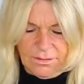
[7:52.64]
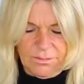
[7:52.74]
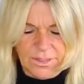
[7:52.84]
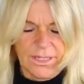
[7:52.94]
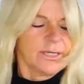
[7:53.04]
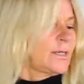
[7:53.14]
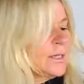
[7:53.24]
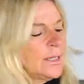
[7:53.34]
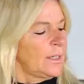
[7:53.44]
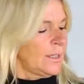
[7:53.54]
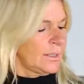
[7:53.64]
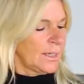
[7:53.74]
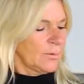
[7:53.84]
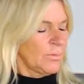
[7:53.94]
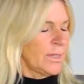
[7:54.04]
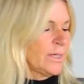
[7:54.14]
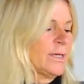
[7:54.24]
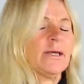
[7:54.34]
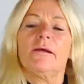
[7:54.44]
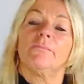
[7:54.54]
Okay, and now we
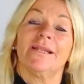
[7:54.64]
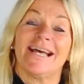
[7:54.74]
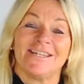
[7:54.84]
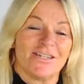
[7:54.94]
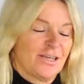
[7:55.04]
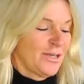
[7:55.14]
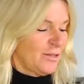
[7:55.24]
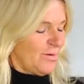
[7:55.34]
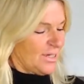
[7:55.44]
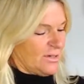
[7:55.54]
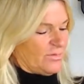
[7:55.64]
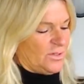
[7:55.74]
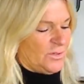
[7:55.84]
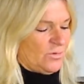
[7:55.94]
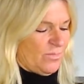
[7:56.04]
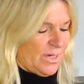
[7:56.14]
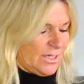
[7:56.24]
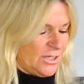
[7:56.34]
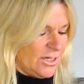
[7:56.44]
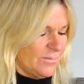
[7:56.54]
blend the rest of the soup
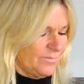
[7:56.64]
mixture.